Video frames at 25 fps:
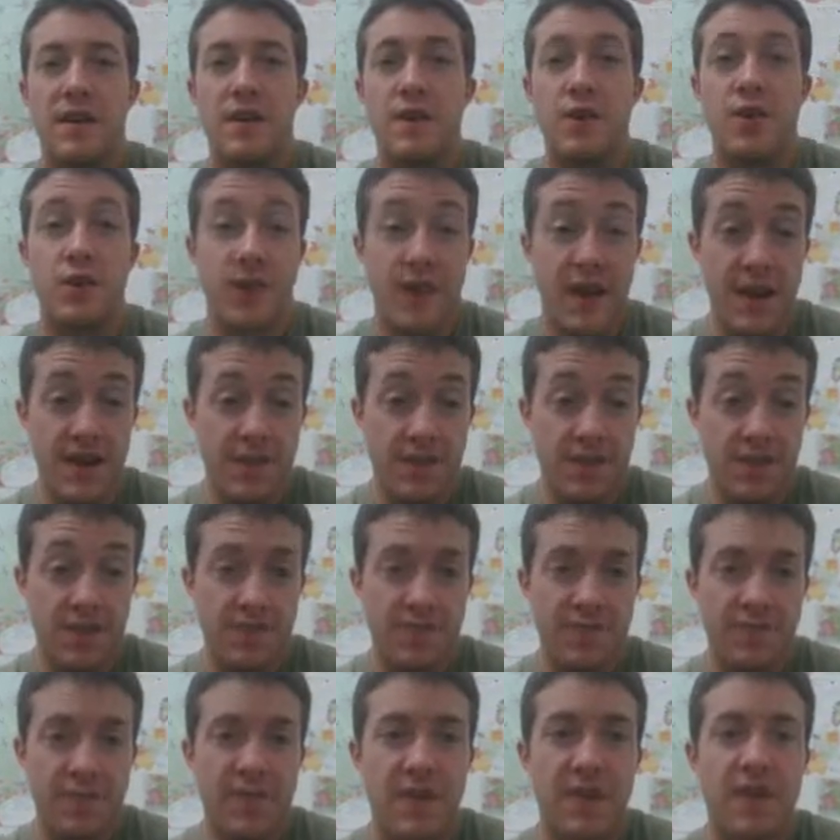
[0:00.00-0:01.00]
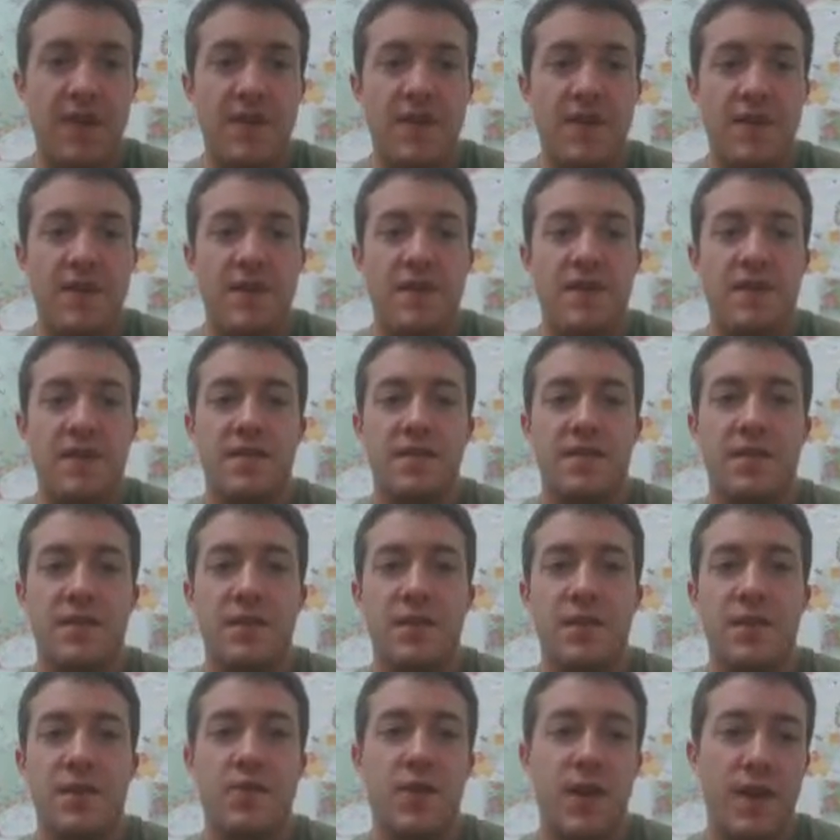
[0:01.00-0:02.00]
Grenache is going
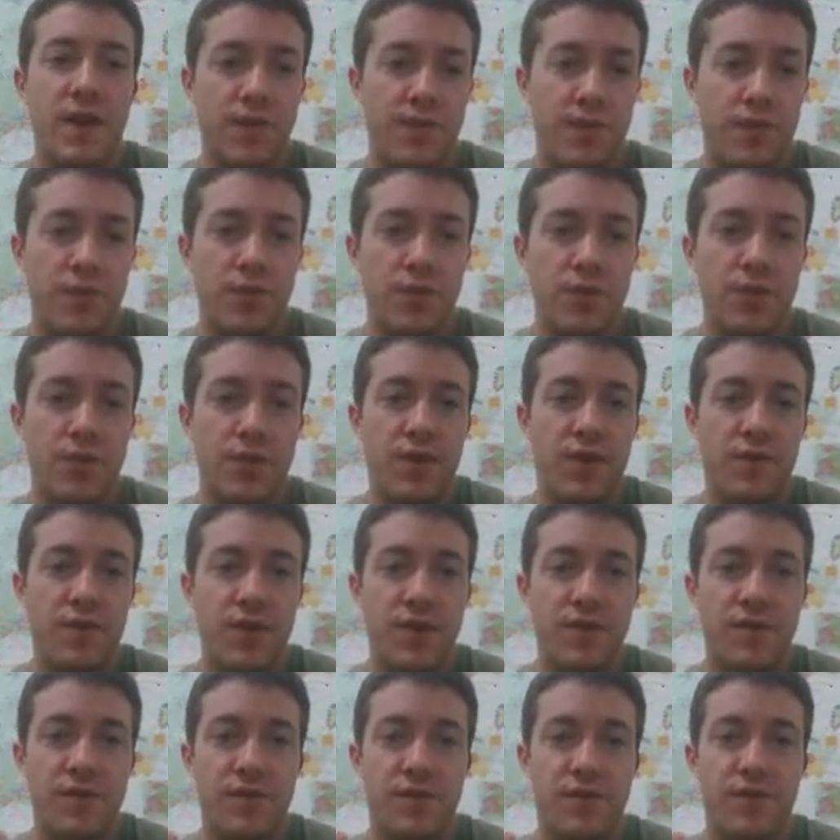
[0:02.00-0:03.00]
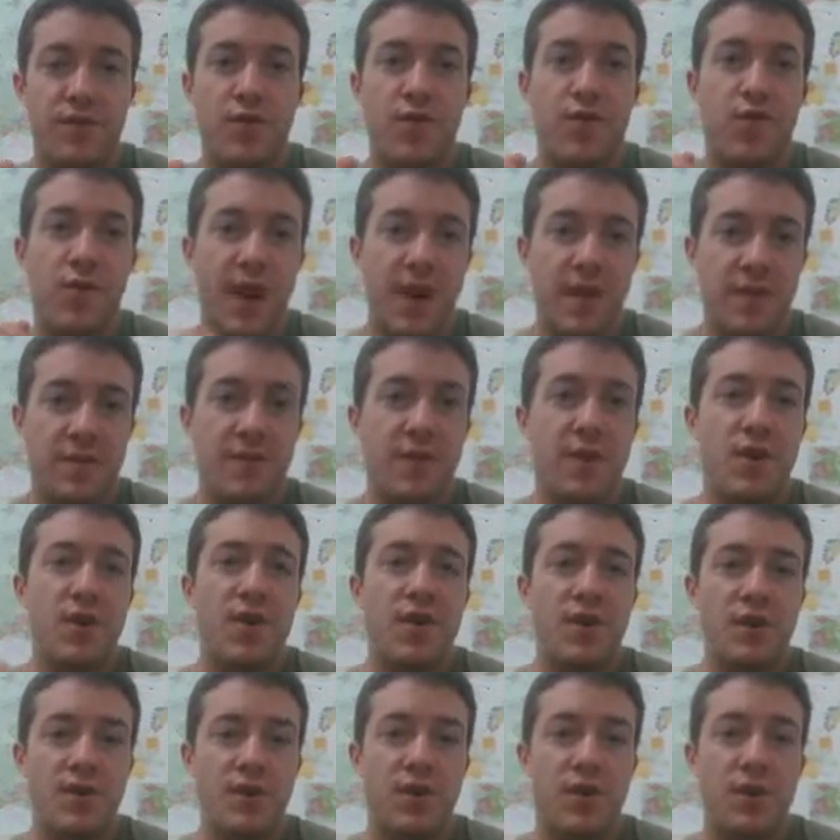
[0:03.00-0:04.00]
to be red fruit oriented, so
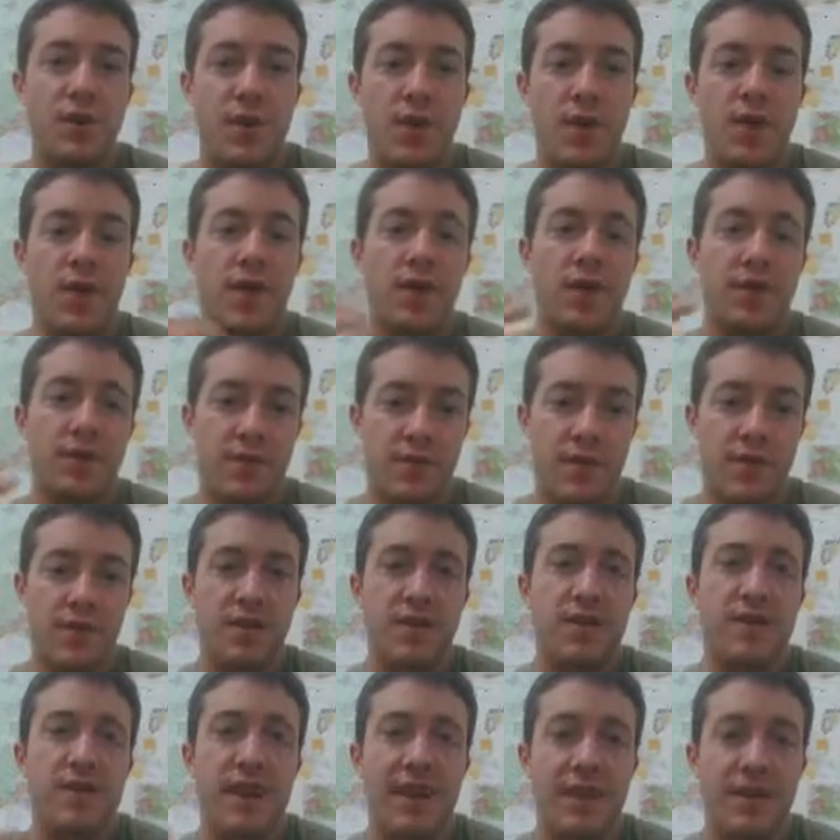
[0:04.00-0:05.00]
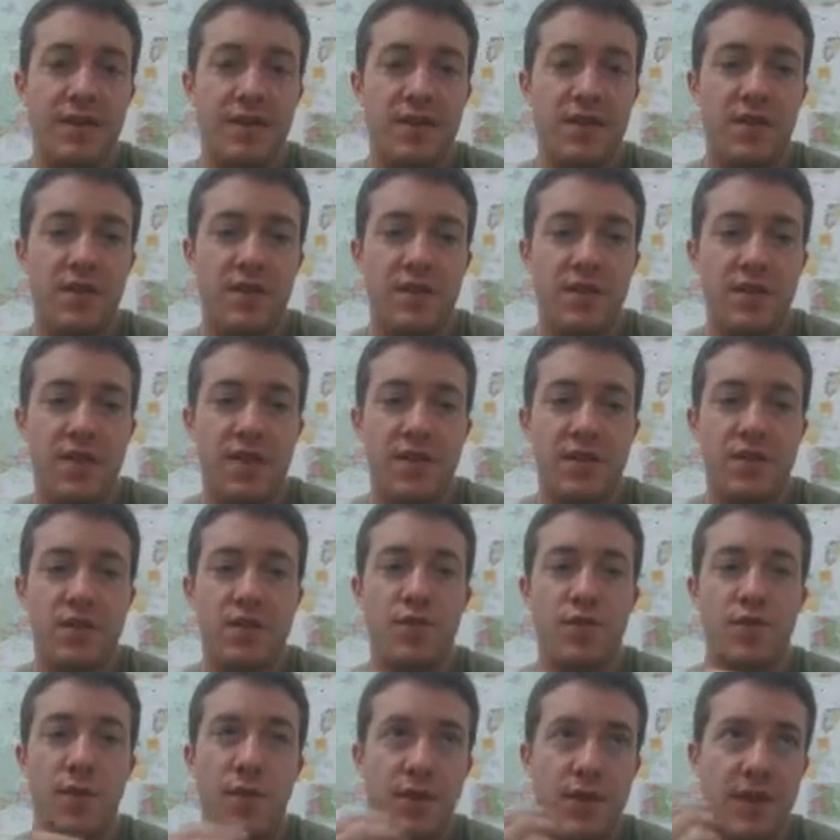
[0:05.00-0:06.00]
raspberry, strawberry, lighter. Okay, so
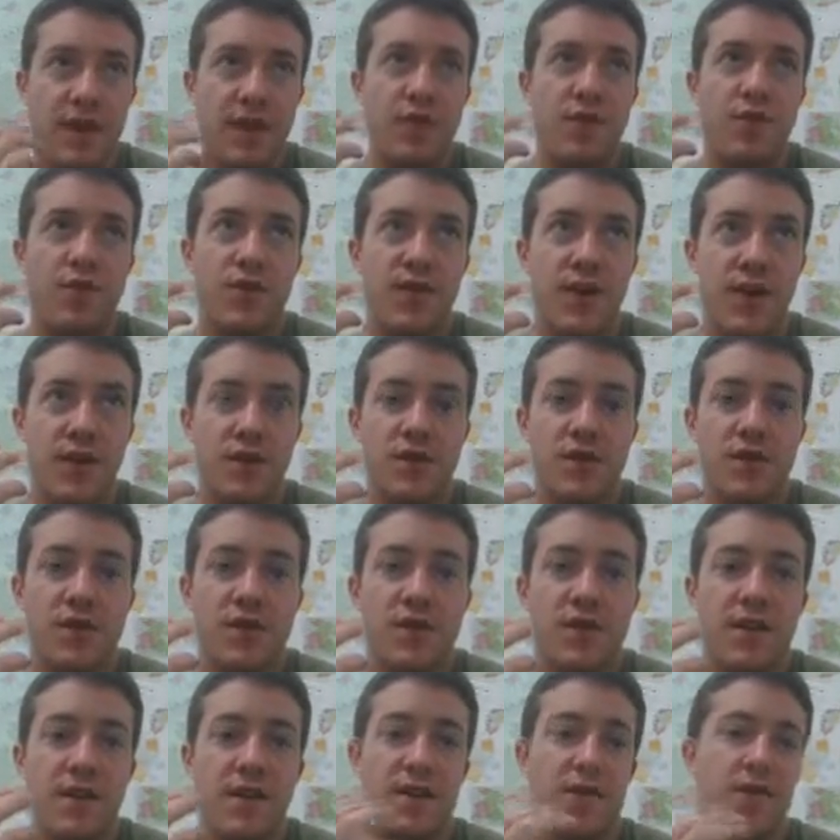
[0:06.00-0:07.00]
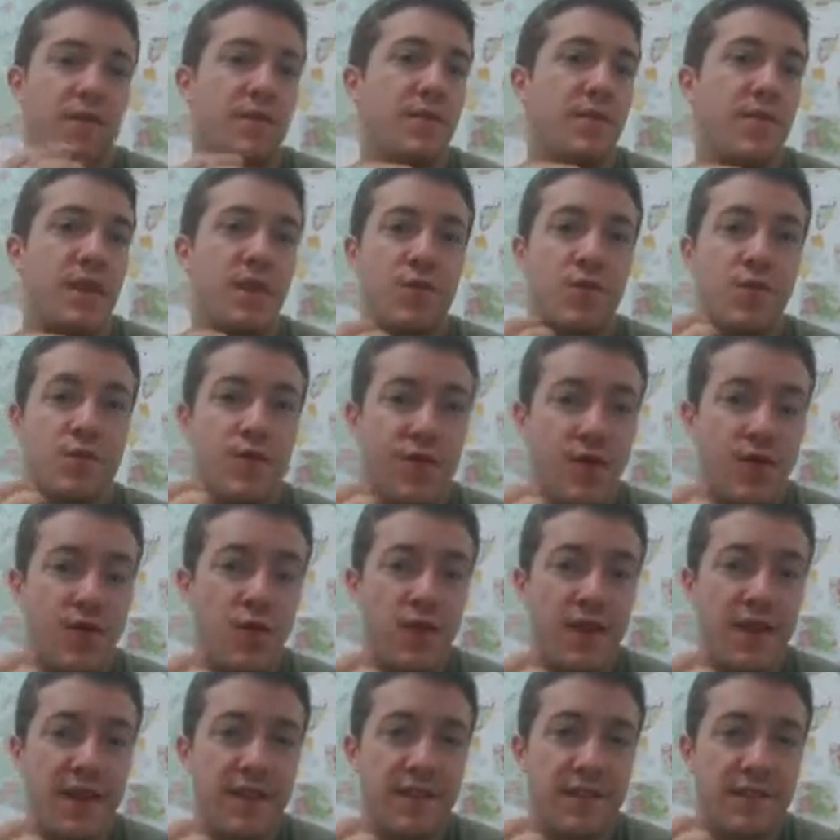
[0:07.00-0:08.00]
remember that Grenache can also make rosé
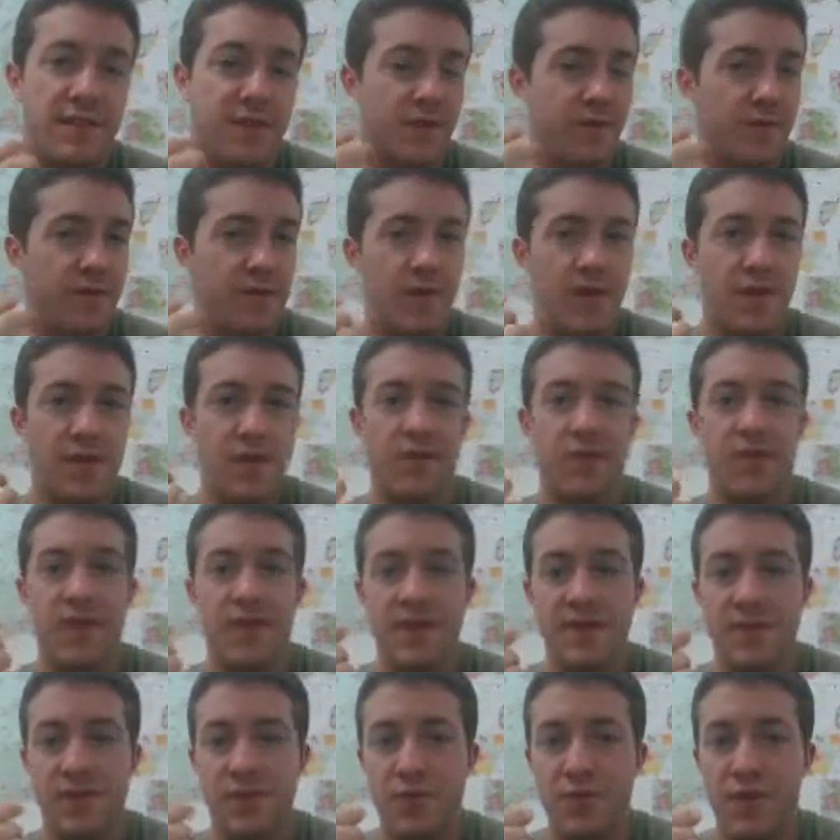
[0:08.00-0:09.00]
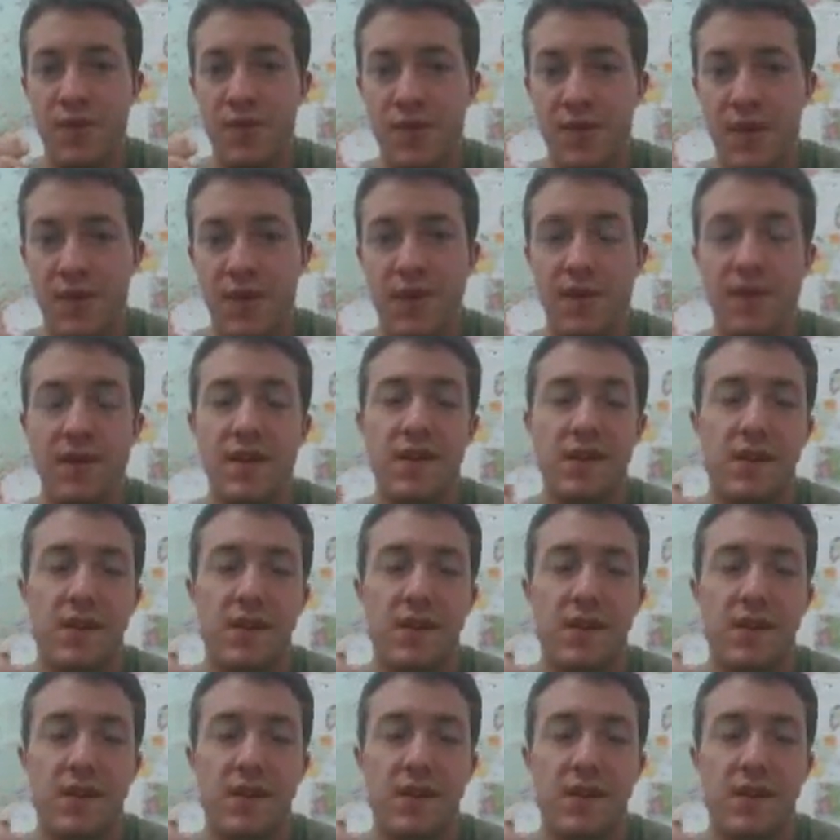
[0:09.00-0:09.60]
wines. So if you ever tasted rosé,